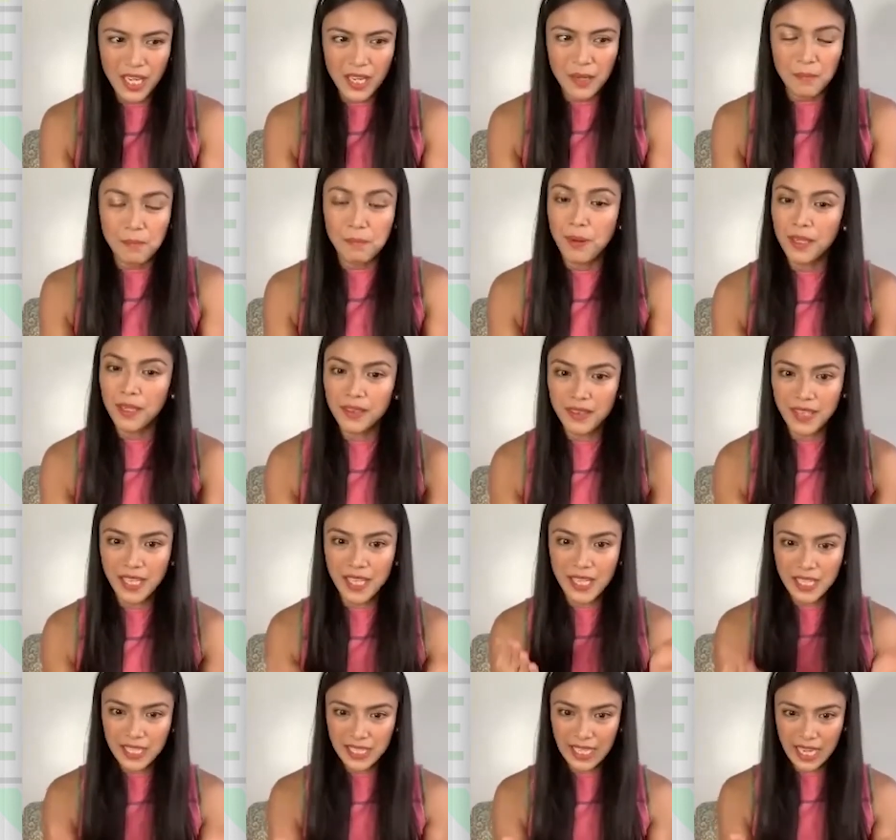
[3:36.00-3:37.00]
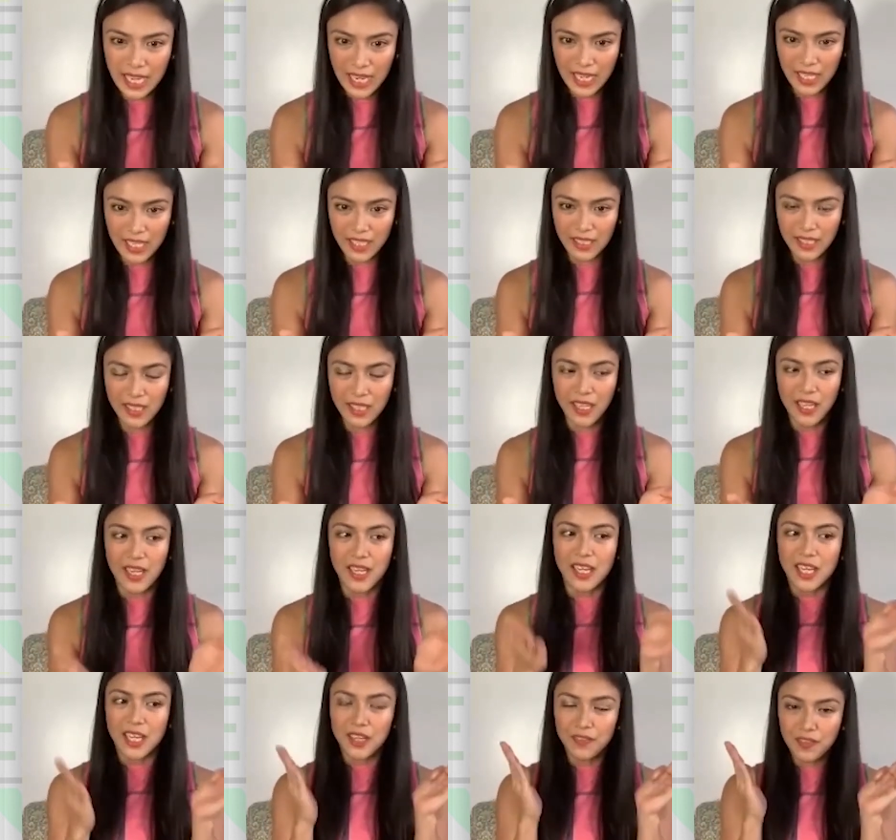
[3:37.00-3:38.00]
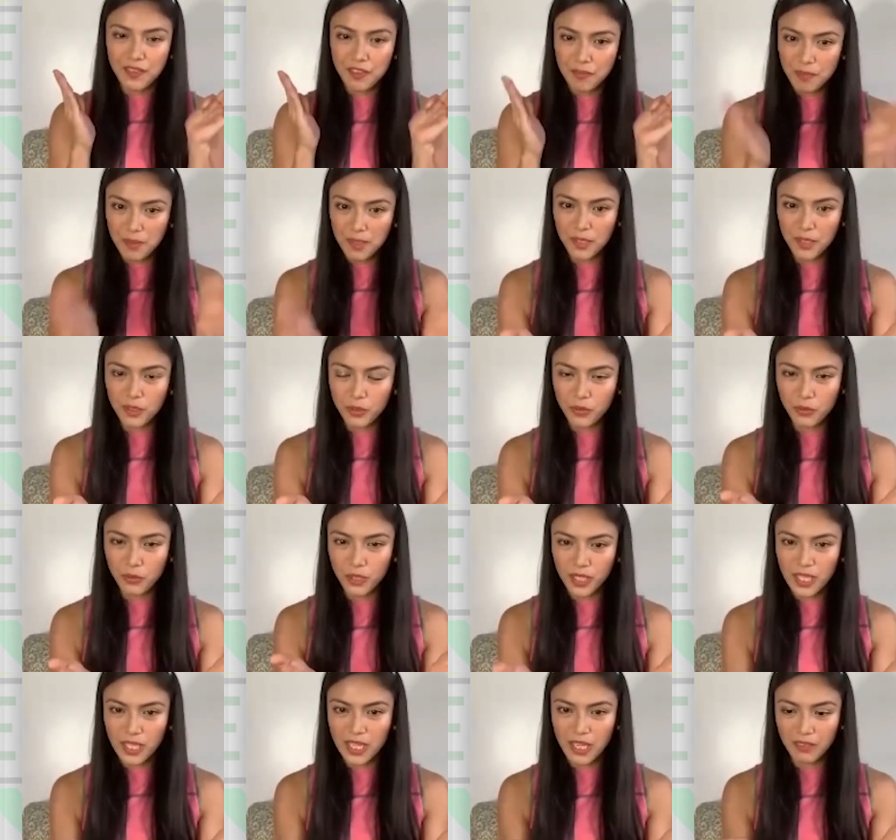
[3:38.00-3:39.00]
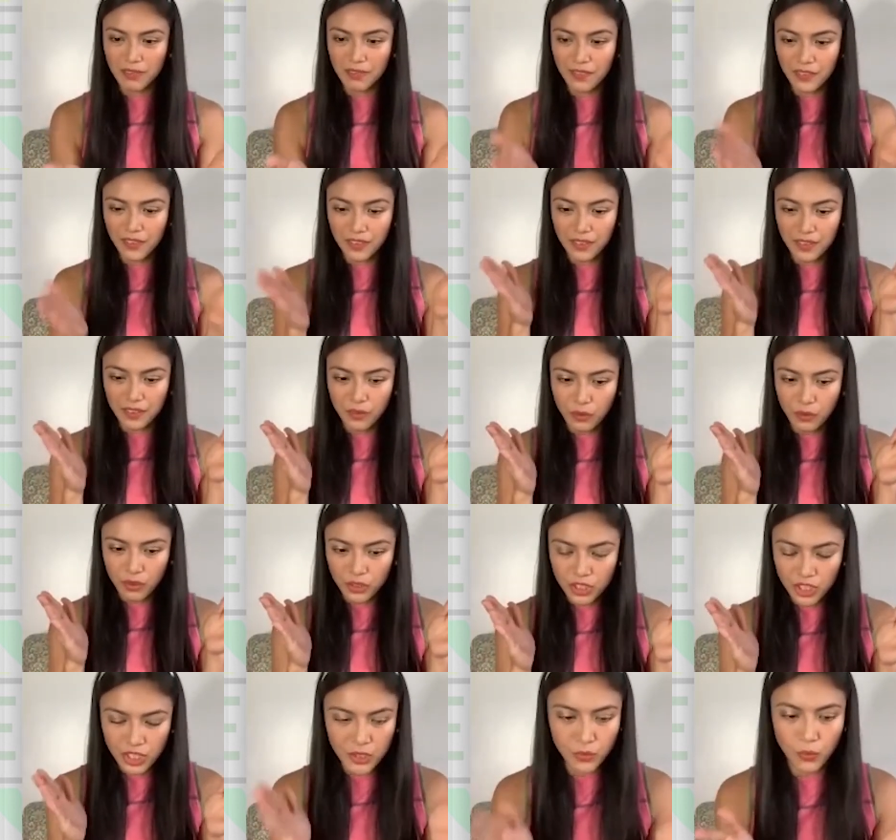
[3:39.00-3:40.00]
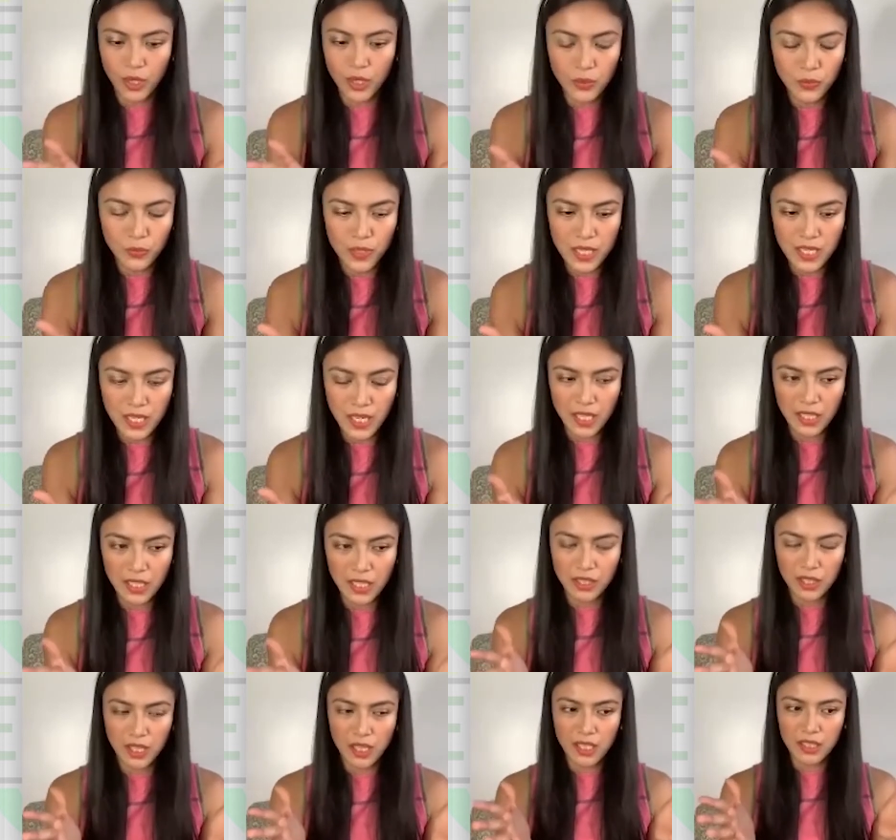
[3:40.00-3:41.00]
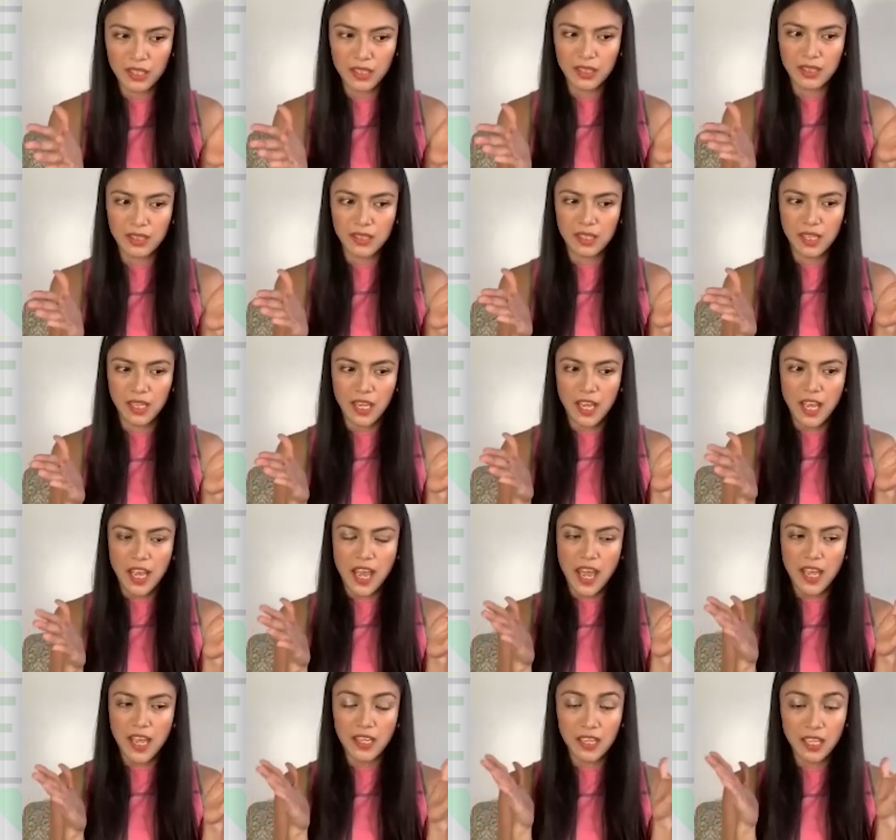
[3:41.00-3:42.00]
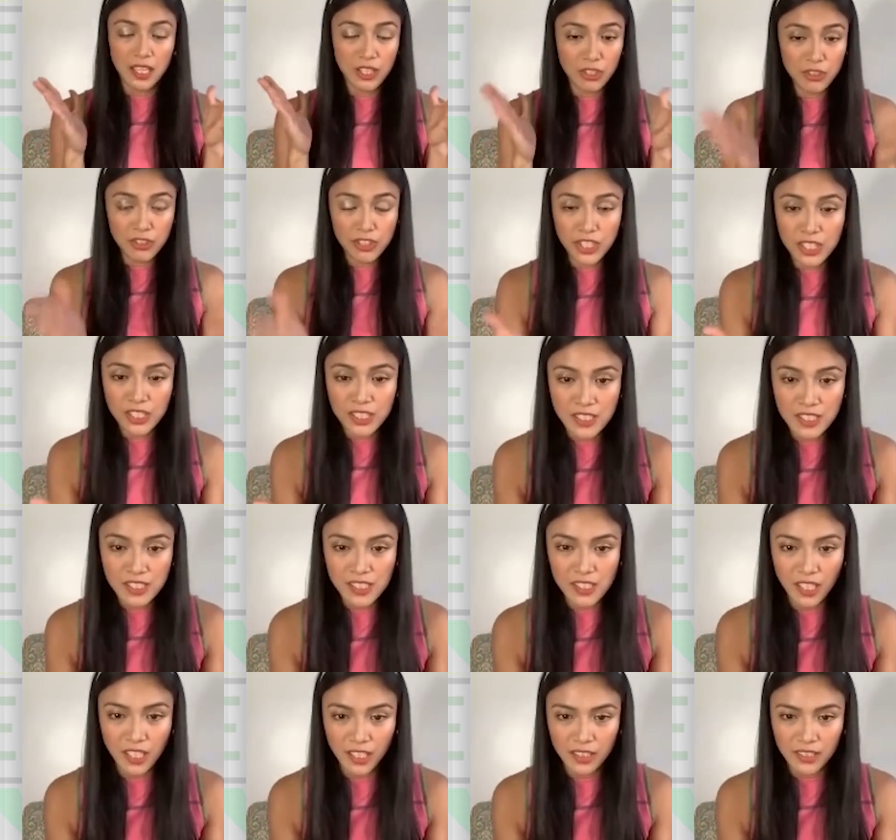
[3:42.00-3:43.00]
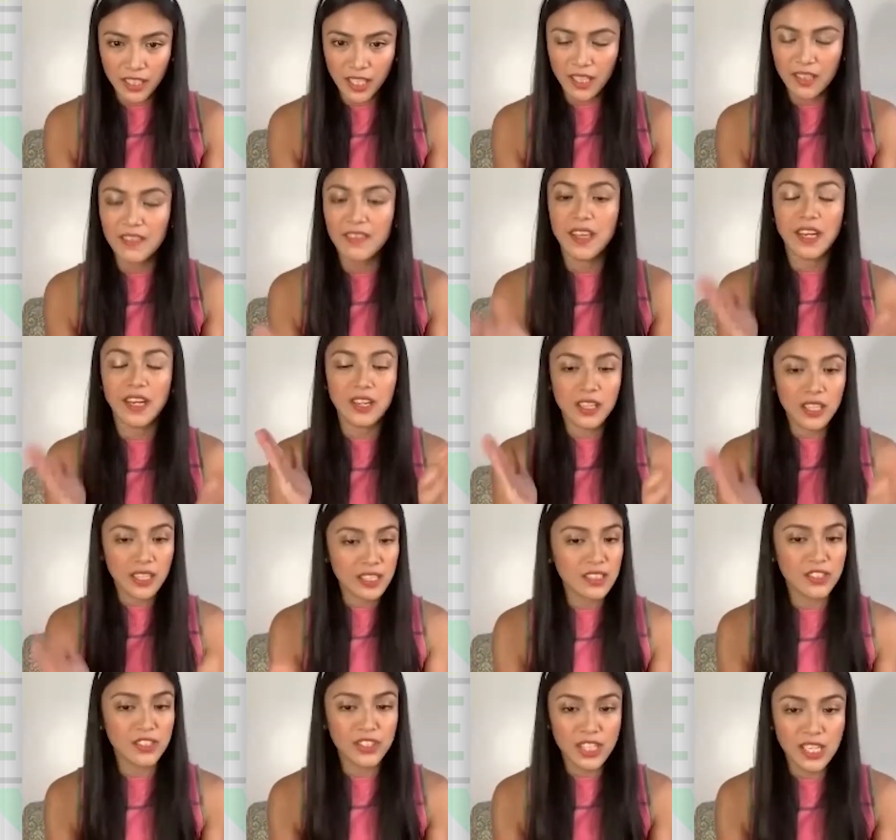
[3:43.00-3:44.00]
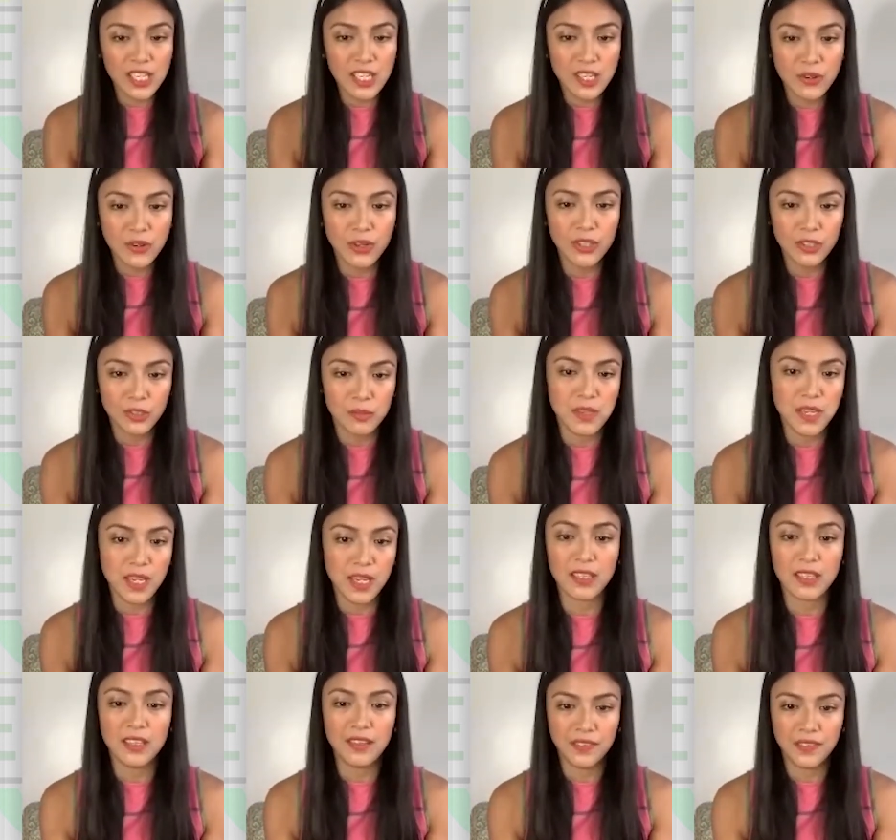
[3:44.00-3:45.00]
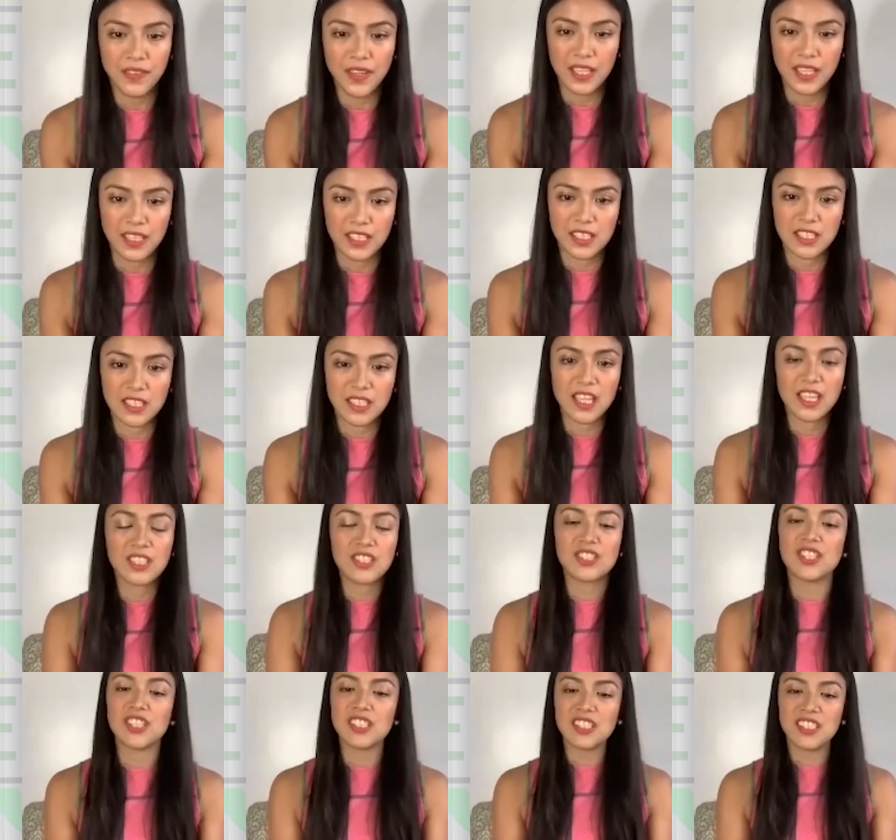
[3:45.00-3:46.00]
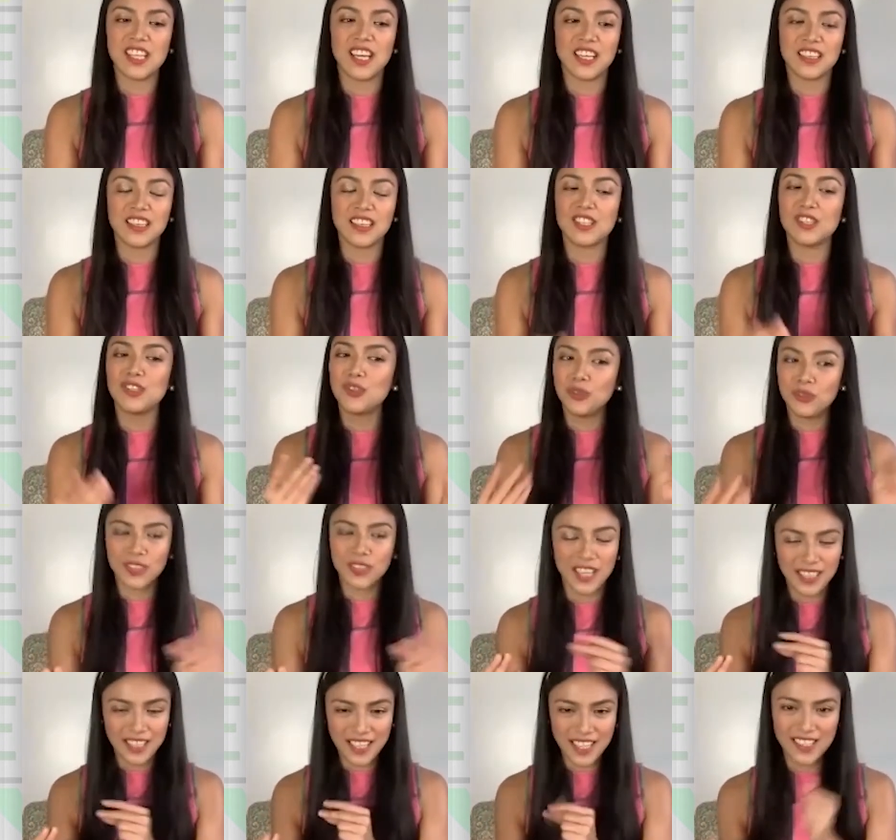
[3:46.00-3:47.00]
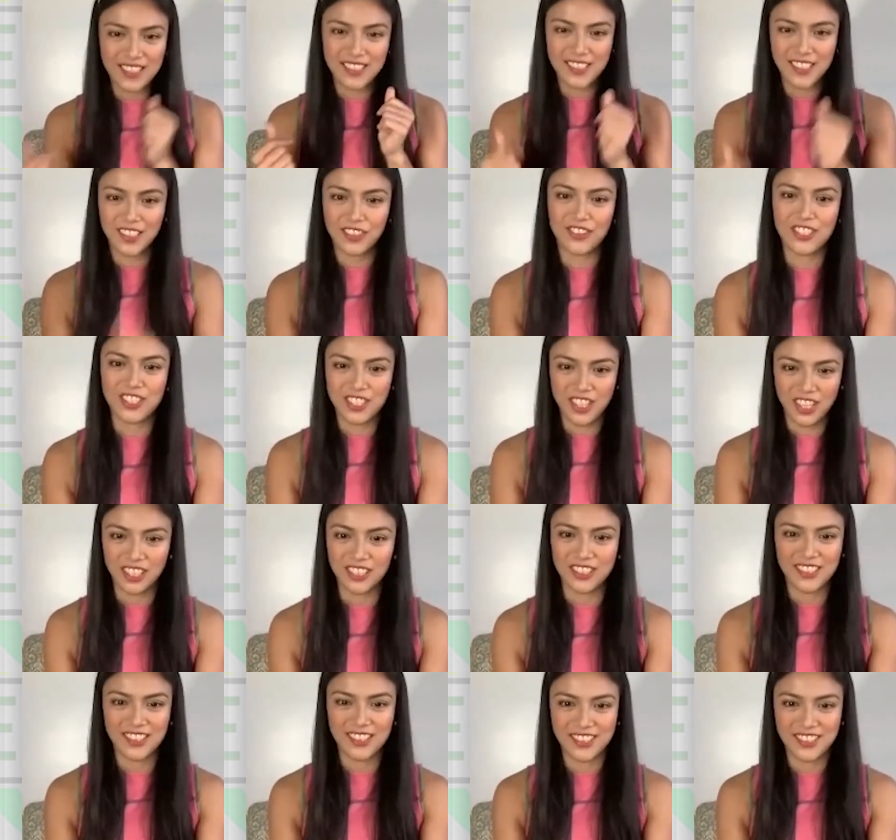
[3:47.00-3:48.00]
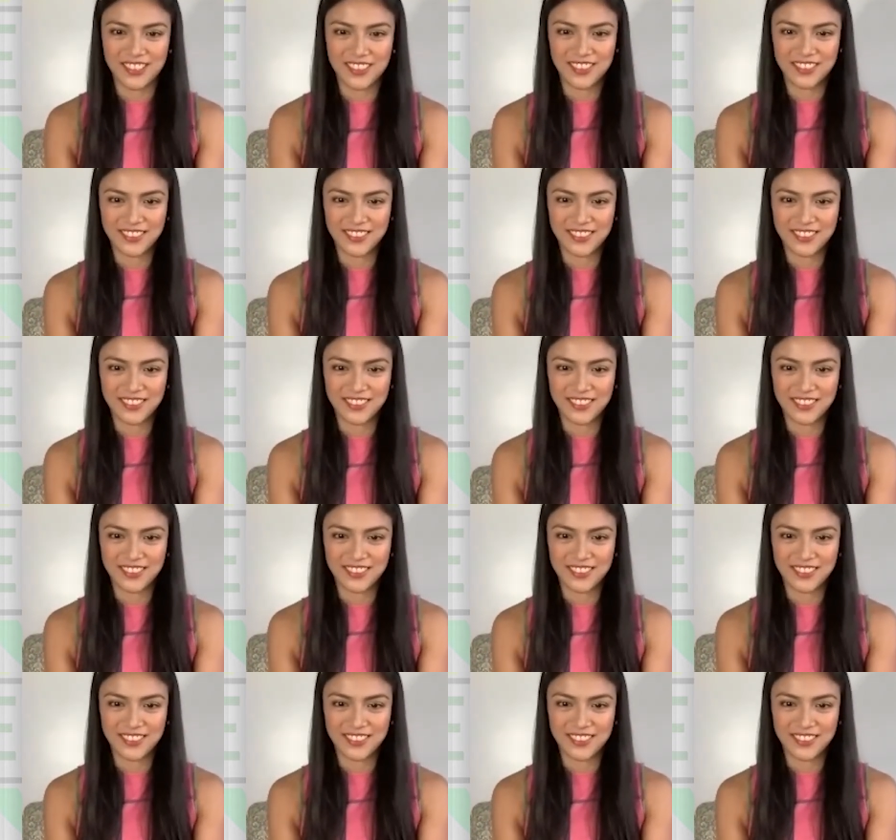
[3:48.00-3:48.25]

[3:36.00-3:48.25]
But then again, if you've been working out for just 1 week and you just started, there is really going to be a difference. It's just not, you don't get instant results.